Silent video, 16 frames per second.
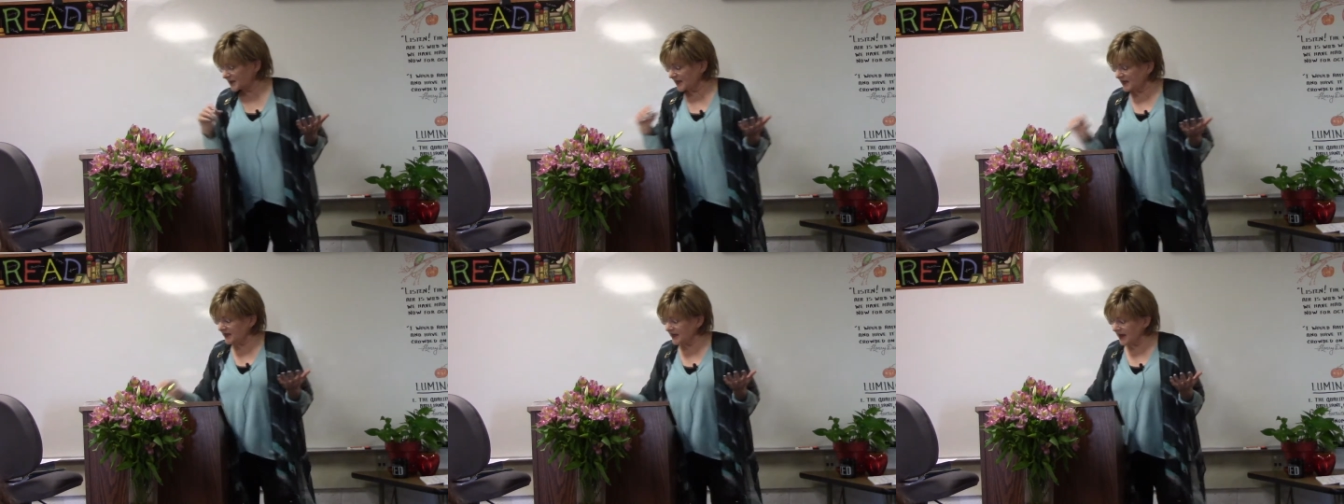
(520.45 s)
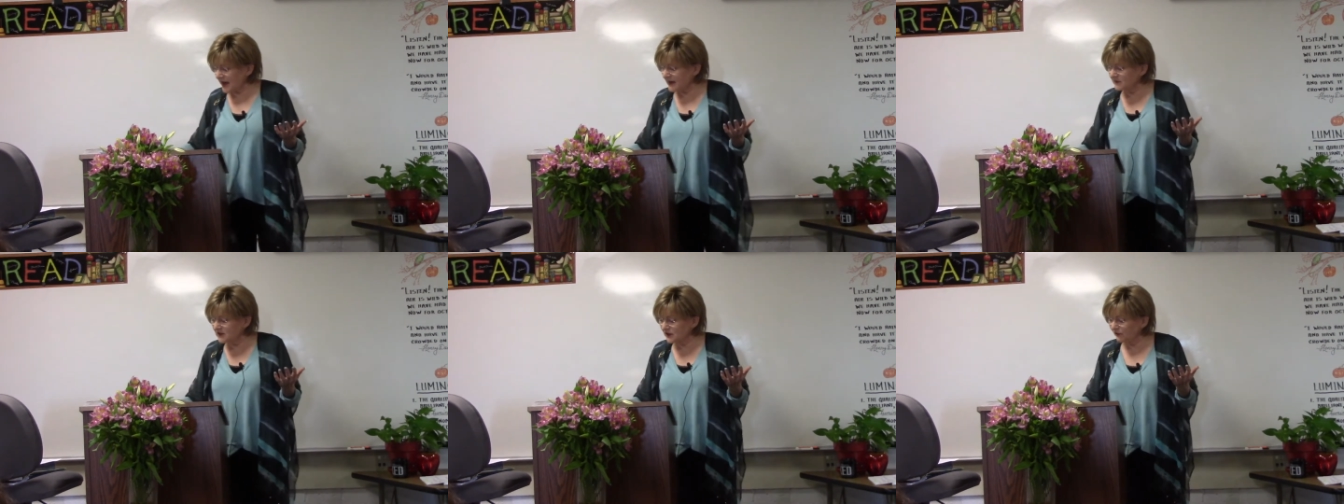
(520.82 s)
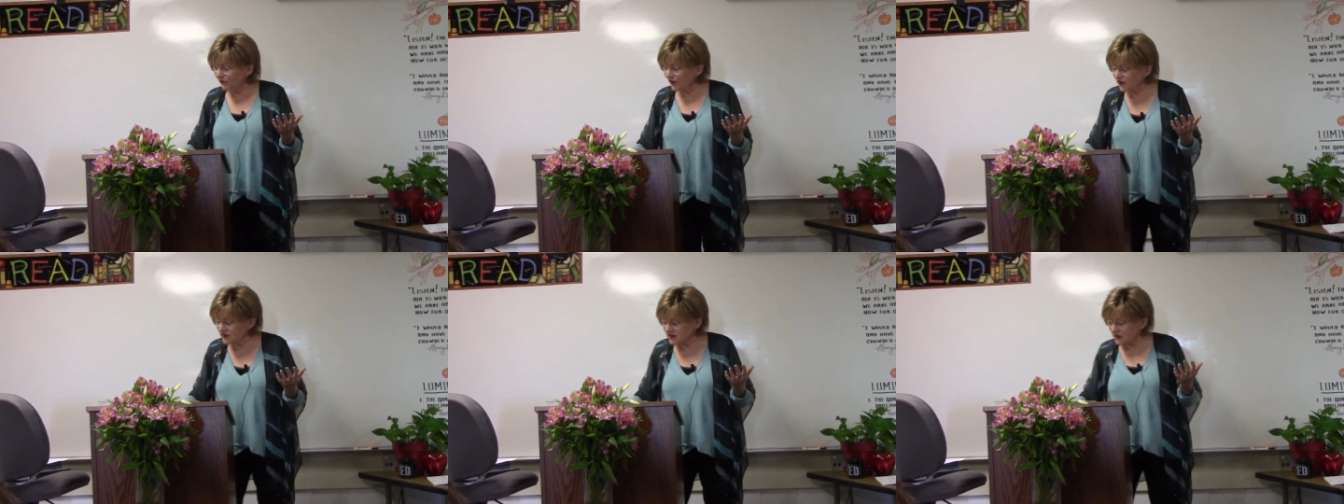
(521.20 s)
he names
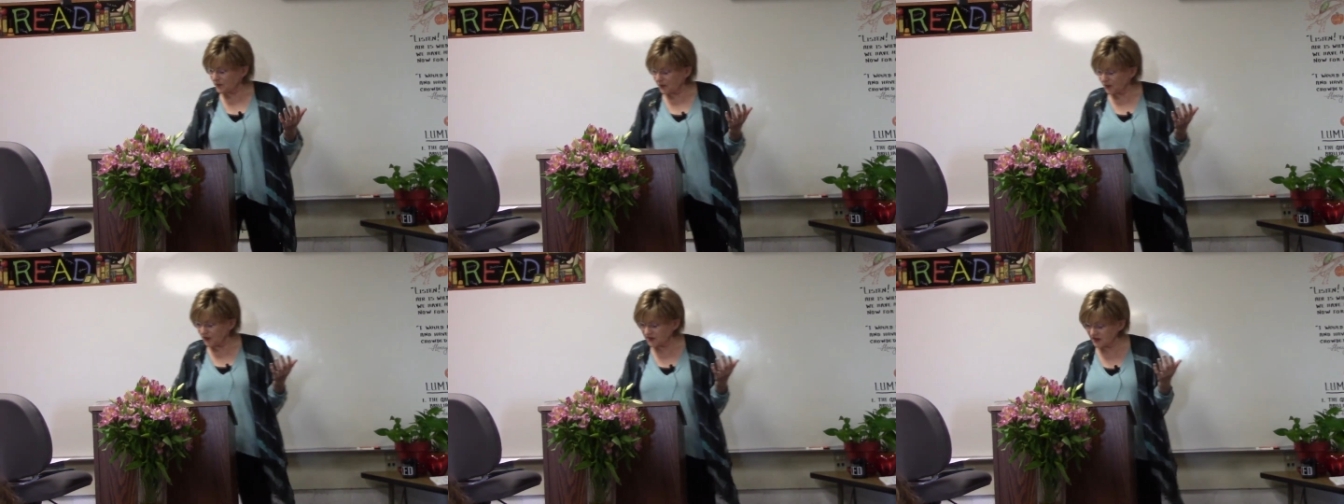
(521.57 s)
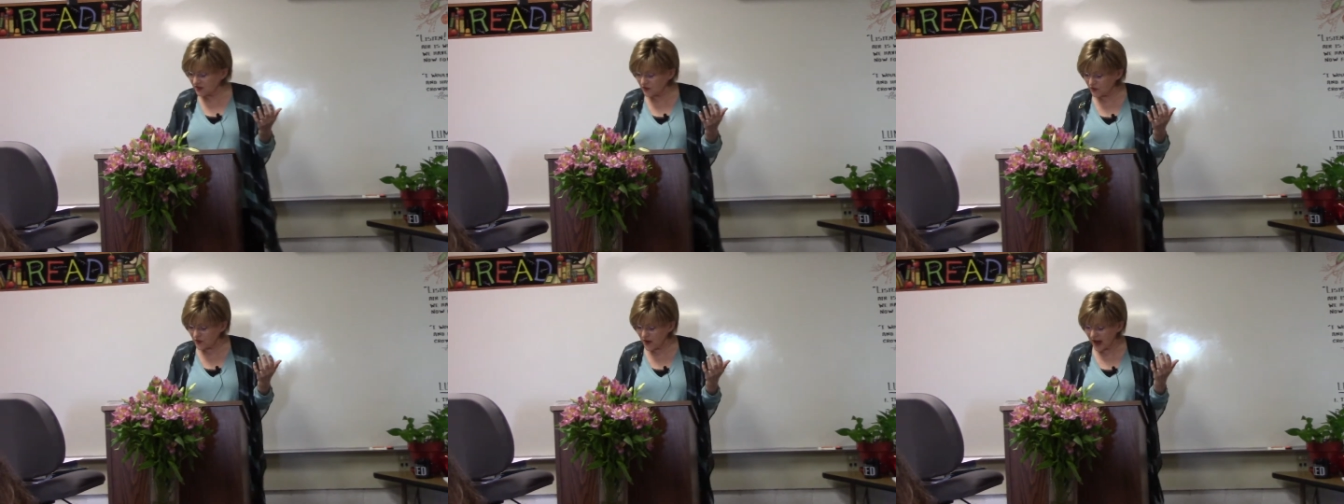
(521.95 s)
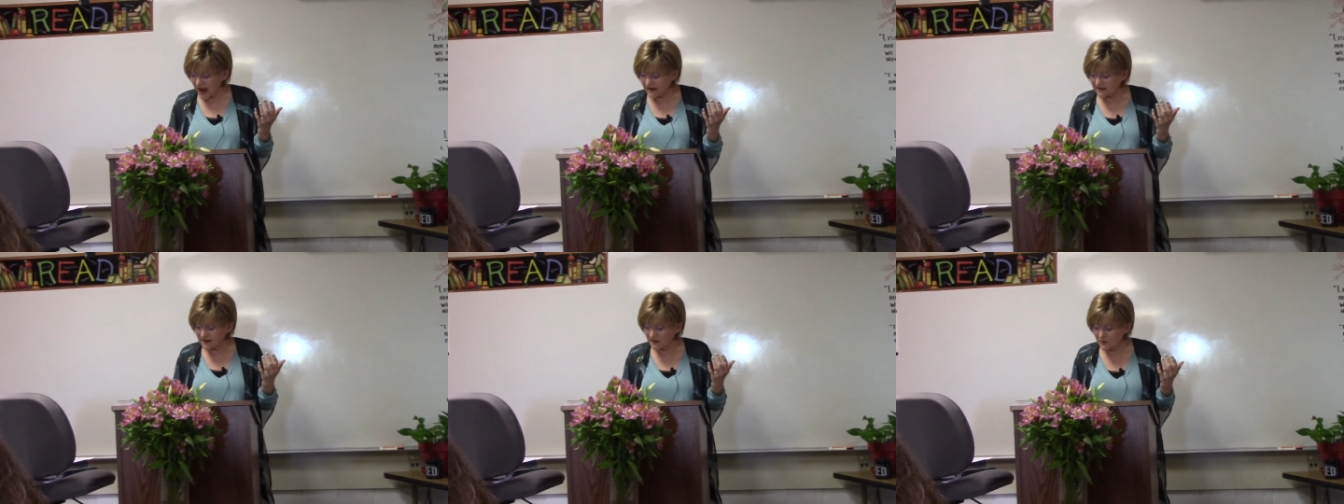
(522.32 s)
first the person who has